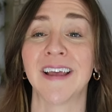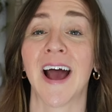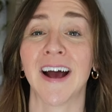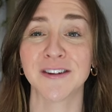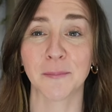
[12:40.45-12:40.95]
it
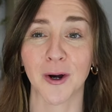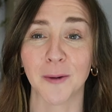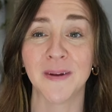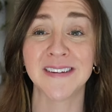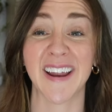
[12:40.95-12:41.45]
has a
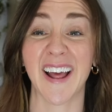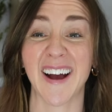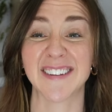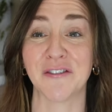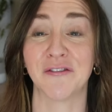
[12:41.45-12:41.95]
purpose and it
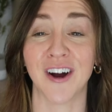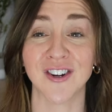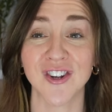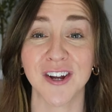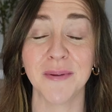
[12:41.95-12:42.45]
has a
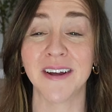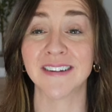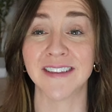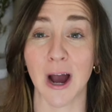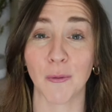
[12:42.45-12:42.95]
function
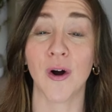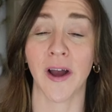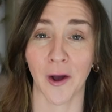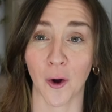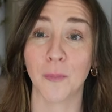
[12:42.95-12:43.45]
because that will
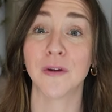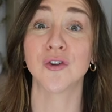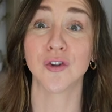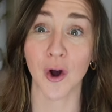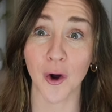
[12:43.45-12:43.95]
help
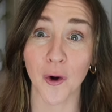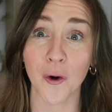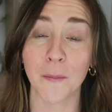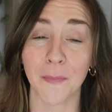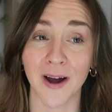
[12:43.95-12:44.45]

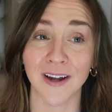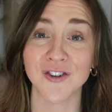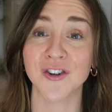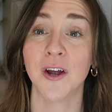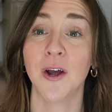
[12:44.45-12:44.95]
so
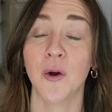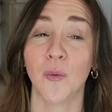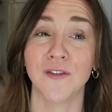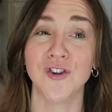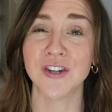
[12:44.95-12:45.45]
much
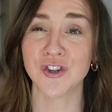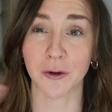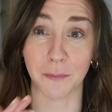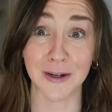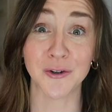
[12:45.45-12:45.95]
with just
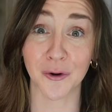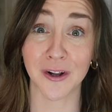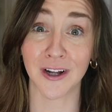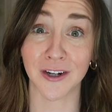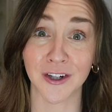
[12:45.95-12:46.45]
your mental
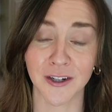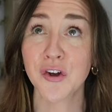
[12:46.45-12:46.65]
clutter.